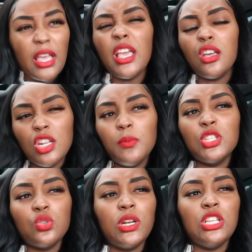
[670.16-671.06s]
it could have
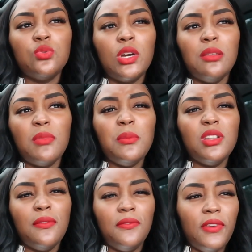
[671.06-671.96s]
been 2020, maybe
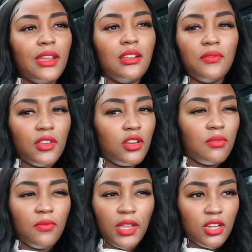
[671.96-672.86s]
the very, very,
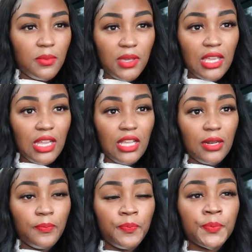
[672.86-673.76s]
very
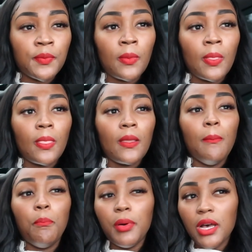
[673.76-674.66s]

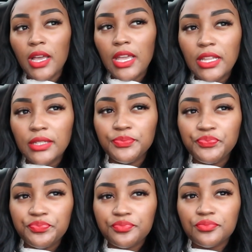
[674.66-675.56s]
beginning. But
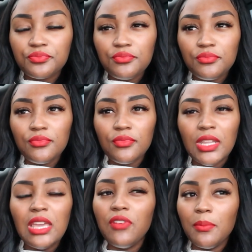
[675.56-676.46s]

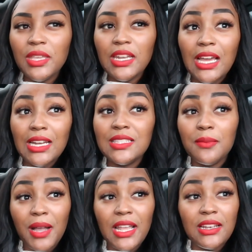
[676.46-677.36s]
if I'm being honest, it
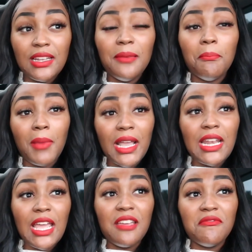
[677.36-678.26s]

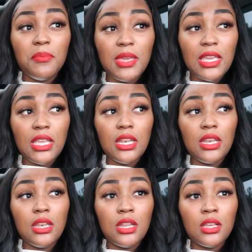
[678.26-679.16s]
might have
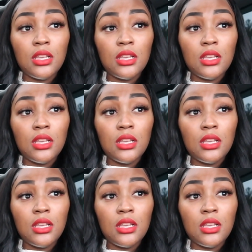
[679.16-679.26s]
been